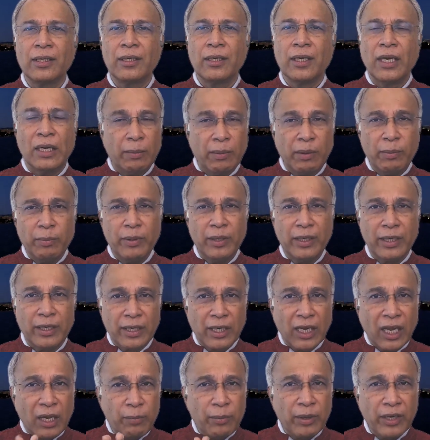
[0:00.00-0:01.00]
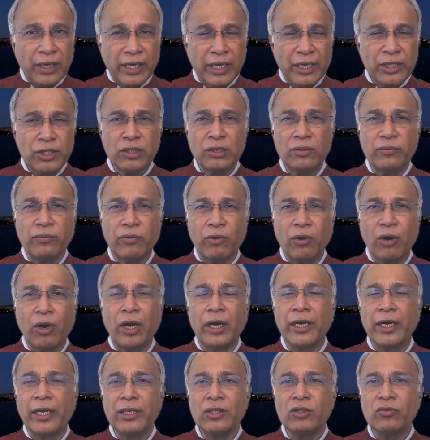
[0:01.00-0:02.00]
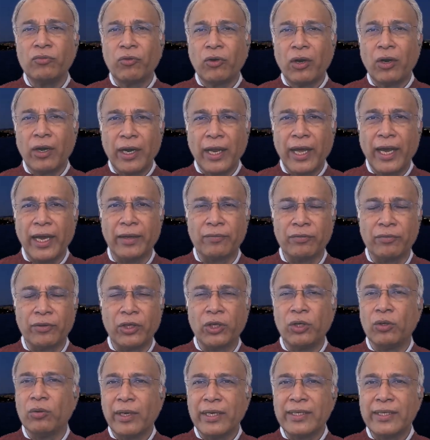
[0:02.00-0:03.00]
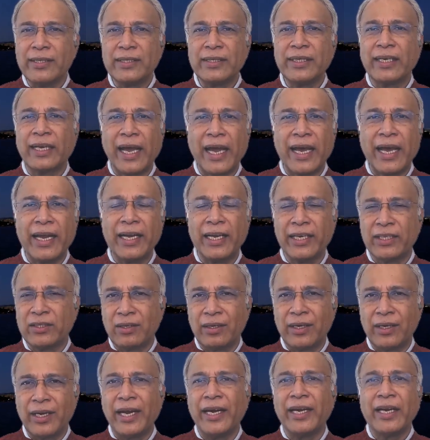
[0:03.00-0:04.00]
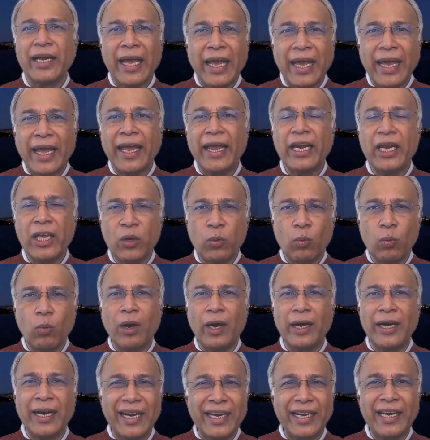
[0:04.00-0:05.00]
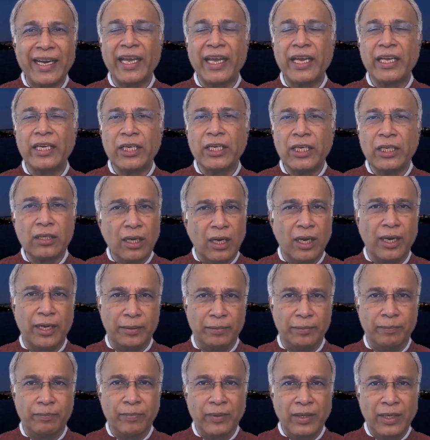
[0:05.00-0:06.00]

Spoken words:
Remember, immigration fraud is for life. The US can extradite anyone at any time.